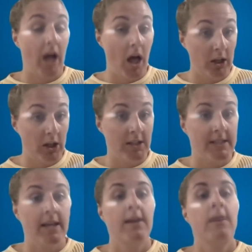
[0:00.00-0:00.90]
colors
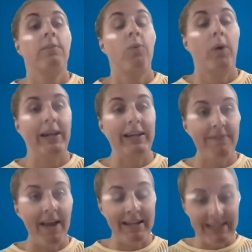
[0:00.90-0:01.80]
for
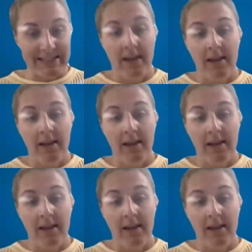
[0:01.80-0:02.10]
events.